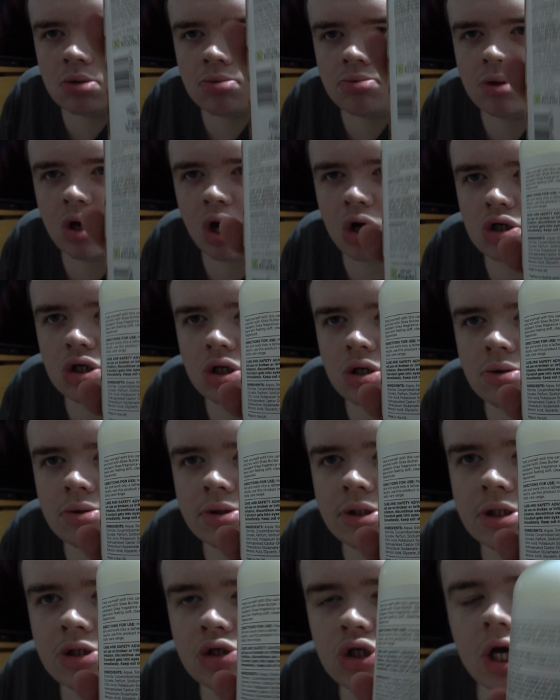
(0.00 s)
not used
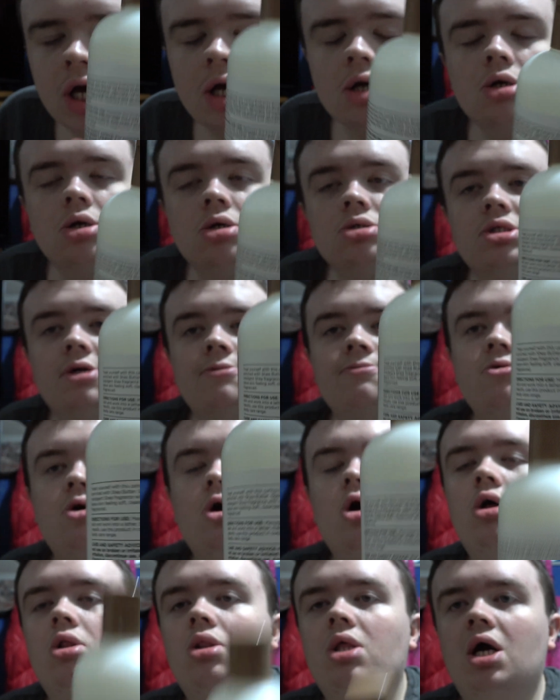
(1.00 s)
this yet because I've
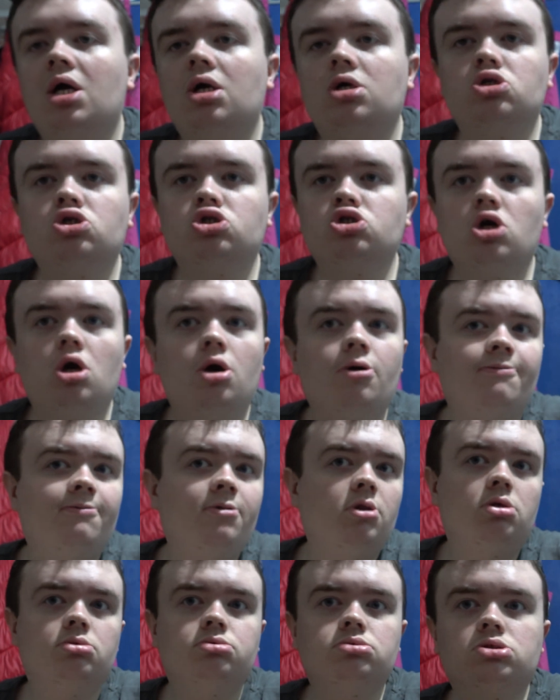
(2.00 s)
got like a shop
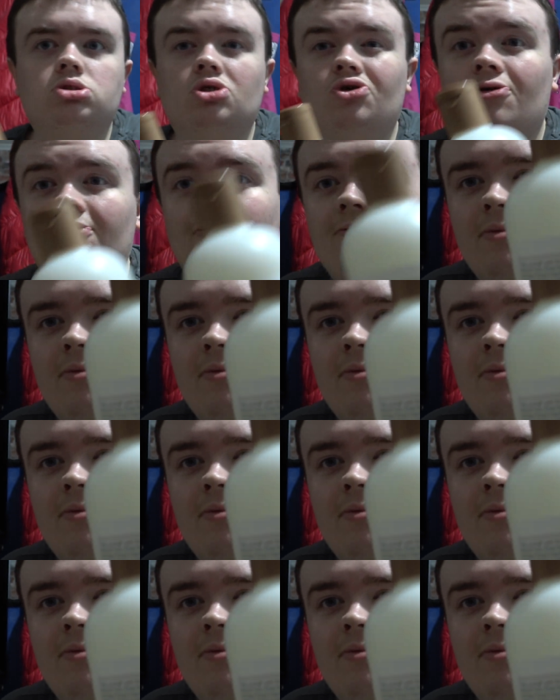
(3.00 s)
full of stuff